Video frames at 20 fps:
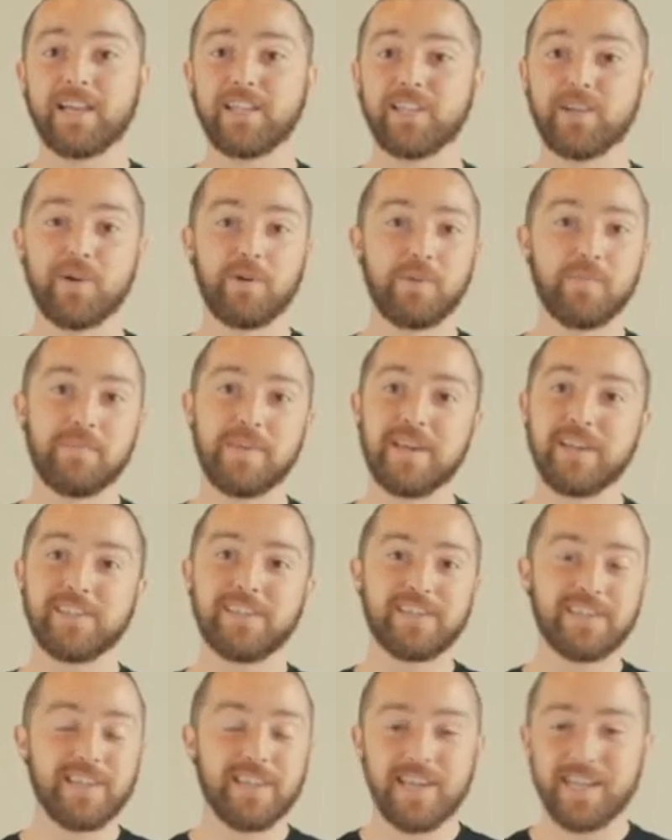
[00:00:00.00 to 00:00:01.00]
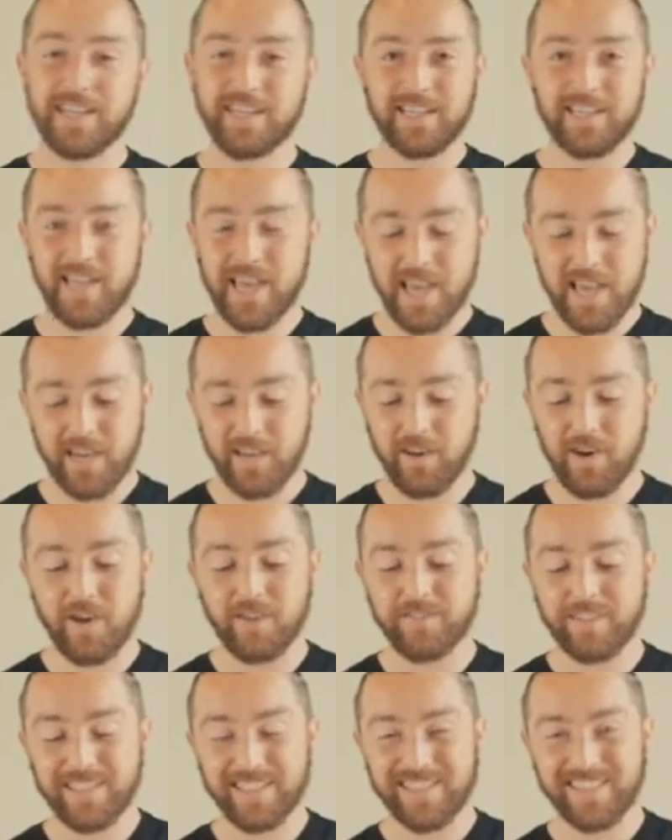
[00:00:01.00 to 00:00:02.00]
I showed him this, and he
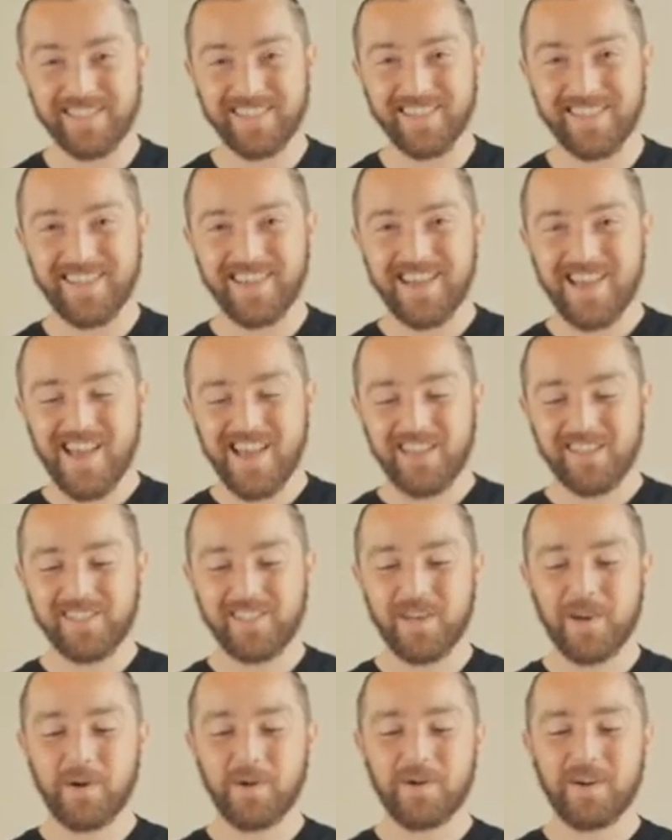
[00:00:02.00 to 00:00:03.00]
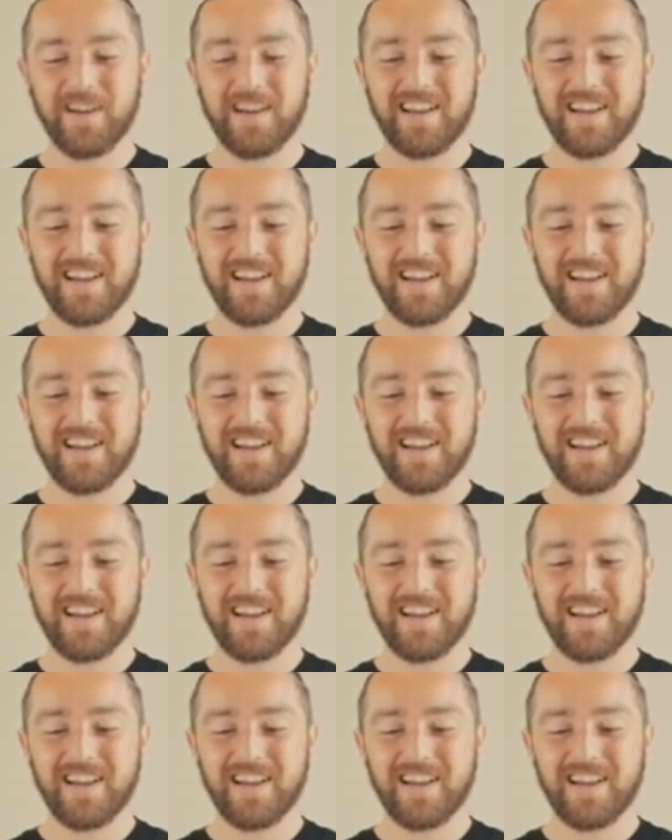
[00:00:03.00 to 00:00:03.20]
loved it. So